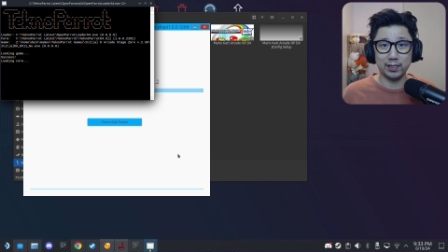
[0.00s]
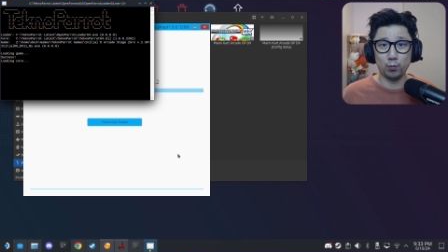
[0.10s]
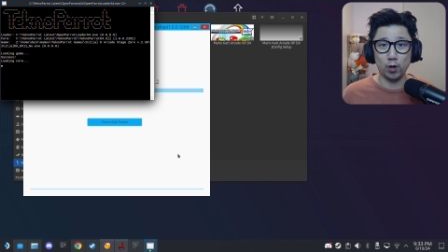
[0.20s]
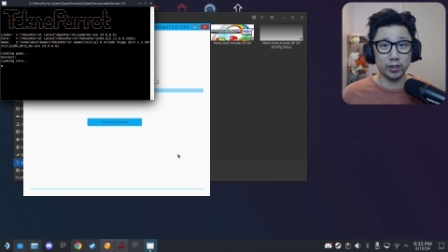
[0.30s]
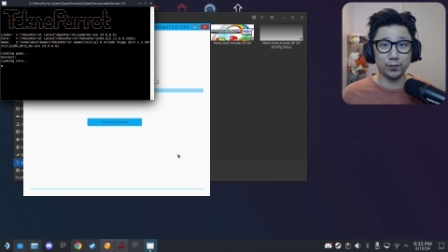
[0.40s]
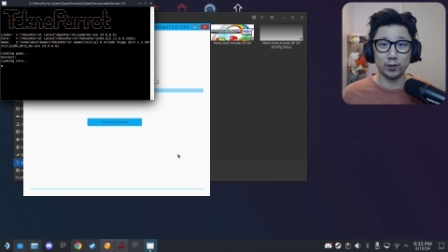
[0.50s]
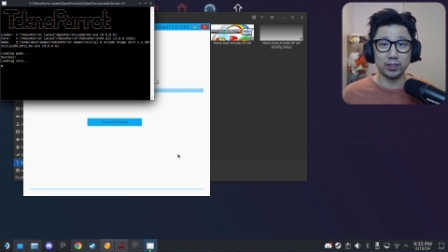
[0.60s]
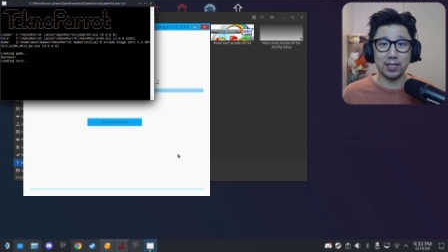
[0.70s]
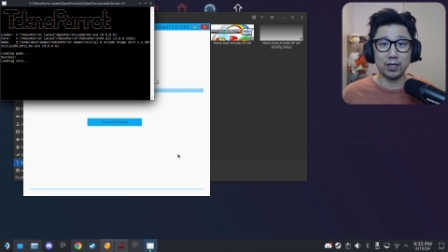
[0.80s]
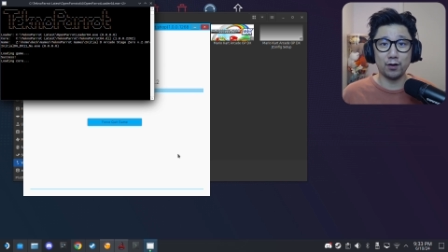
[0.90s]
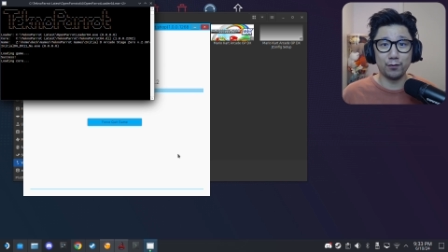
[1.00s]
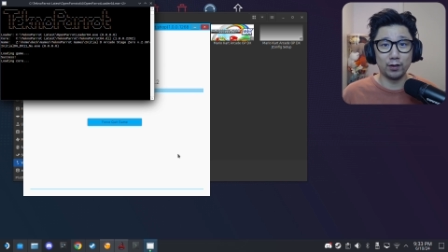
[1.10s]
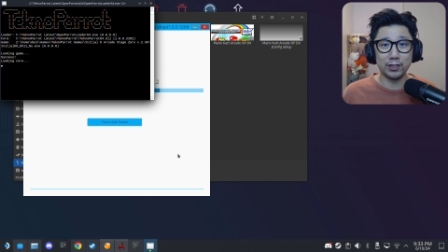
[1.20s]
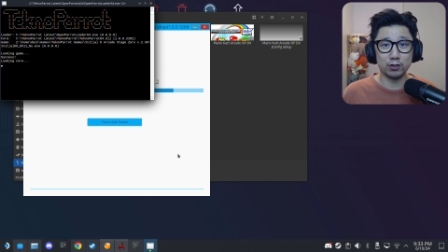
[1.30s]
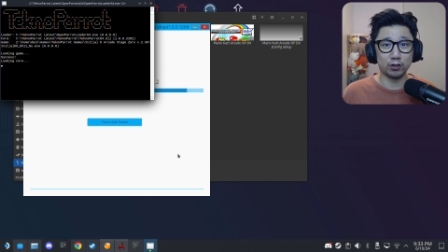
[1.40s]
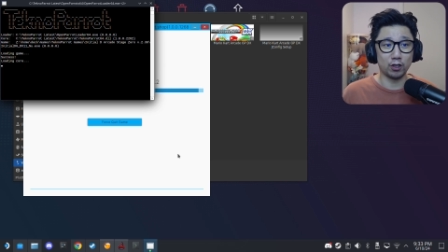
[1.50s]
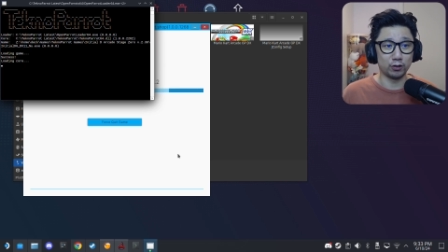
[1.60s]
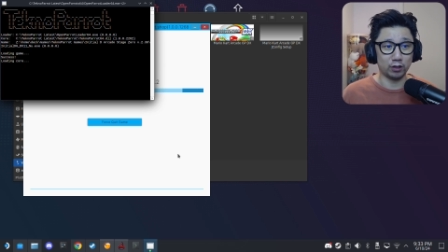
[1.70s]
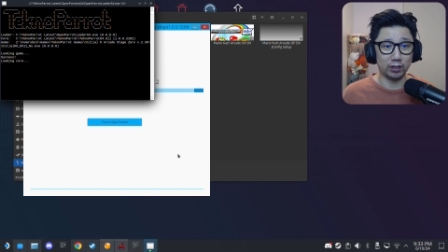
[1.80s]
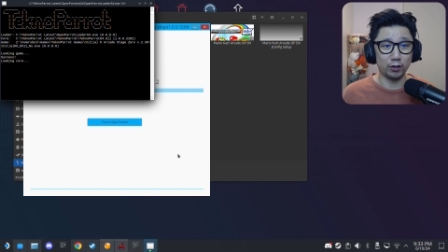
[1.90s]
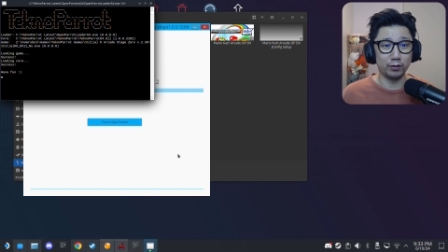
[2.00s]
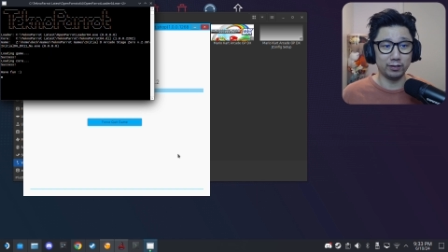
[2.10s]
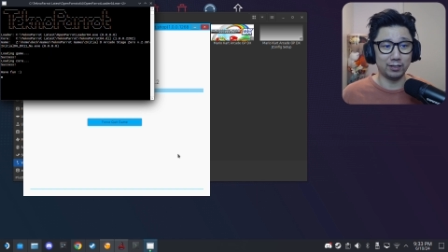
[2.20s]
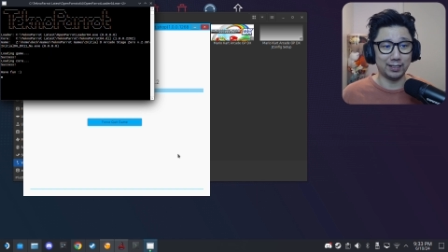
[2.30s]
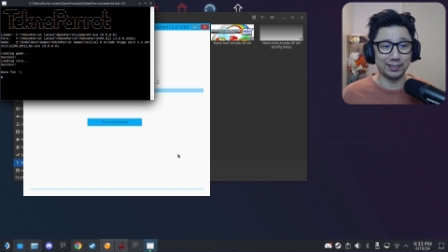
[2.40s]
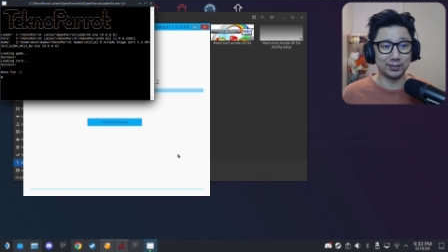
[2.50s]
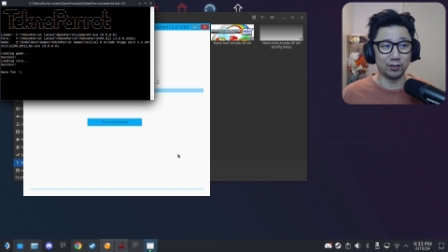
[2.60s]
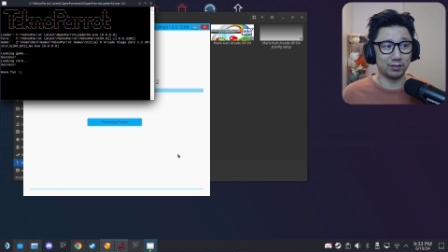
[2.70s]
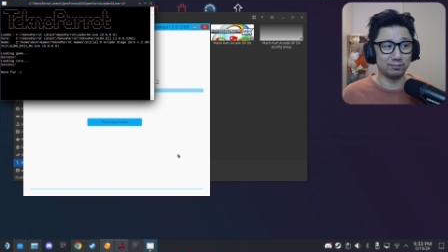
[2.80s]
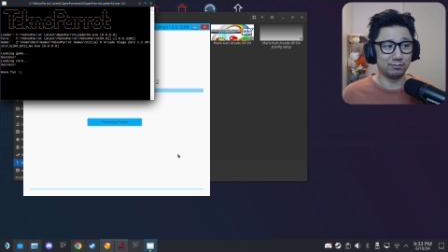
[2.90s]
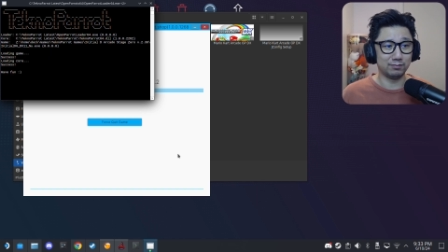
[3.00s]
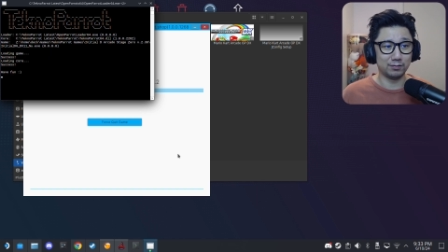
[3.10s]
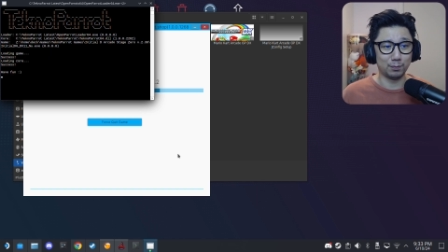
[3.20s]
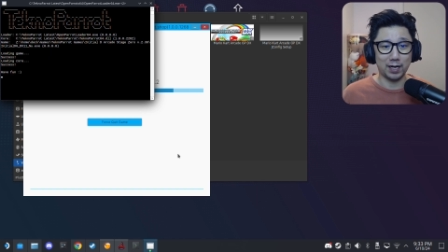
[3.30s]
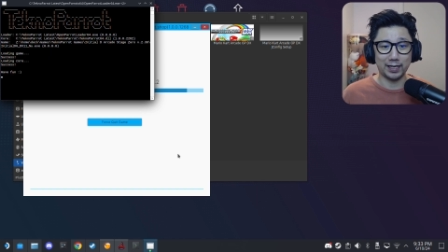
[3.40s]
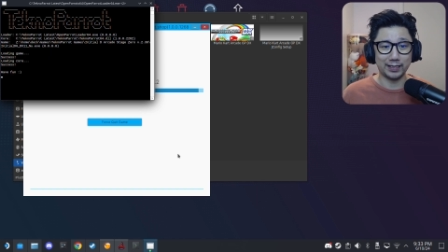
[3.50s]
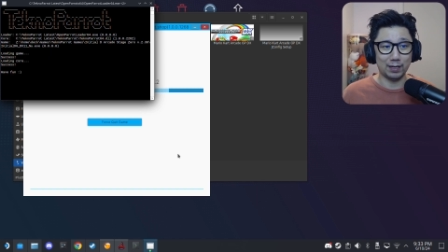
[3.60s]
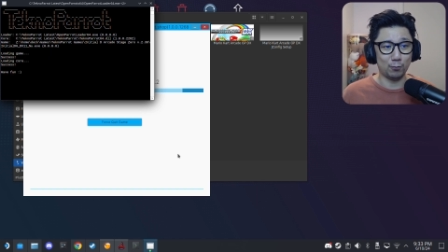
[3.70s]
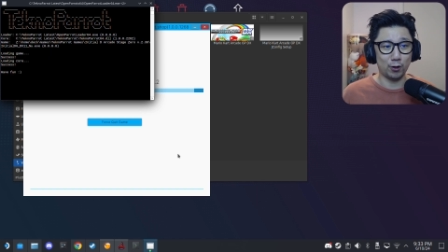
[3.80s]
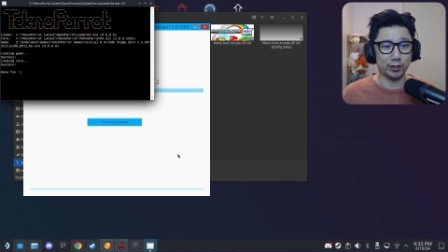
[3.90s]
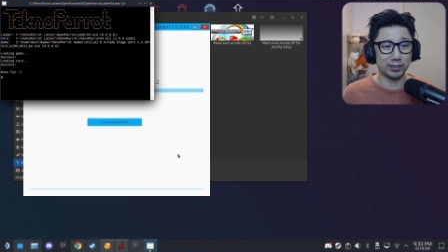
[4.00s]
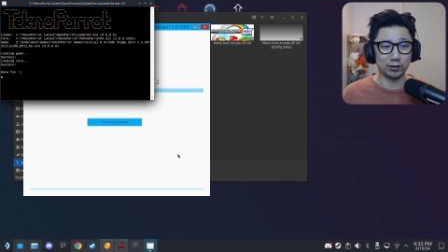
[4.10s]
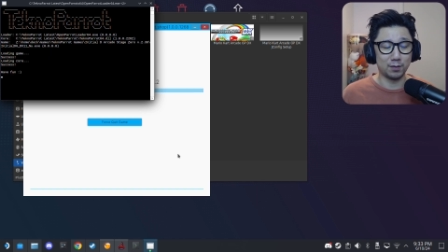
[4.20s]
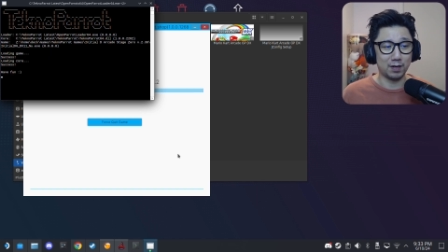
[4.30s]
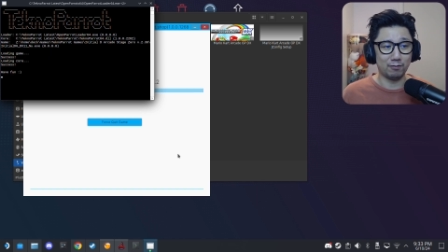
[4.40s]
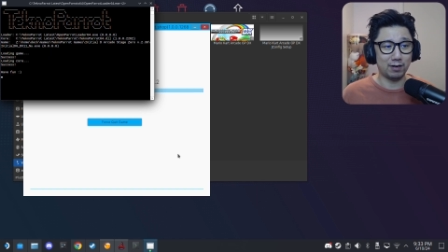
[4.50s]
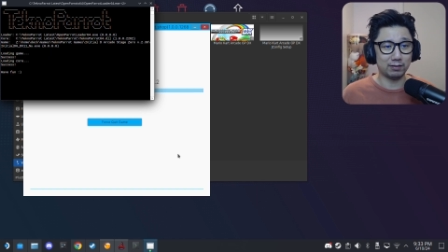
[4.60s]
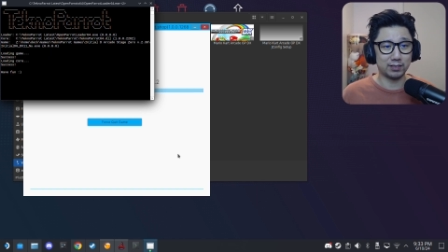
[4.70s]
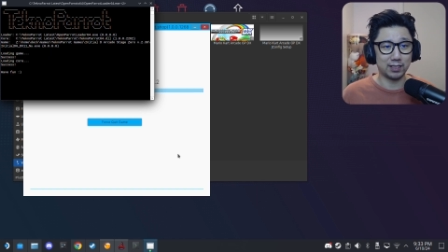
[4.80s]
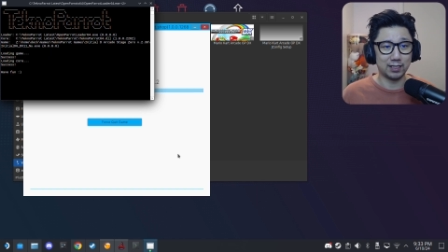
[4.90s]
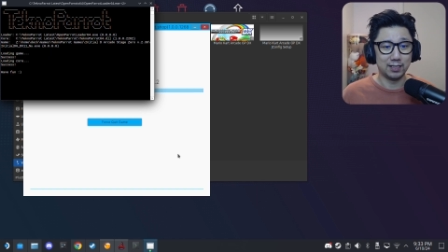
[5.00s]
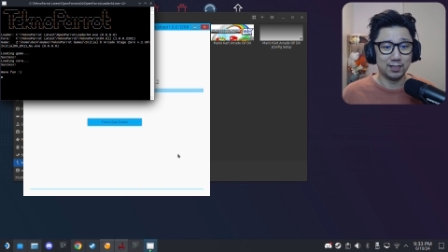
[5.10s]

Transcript: It works for the Lenovo Legion Go. So I know like it's not my network, it's not my router.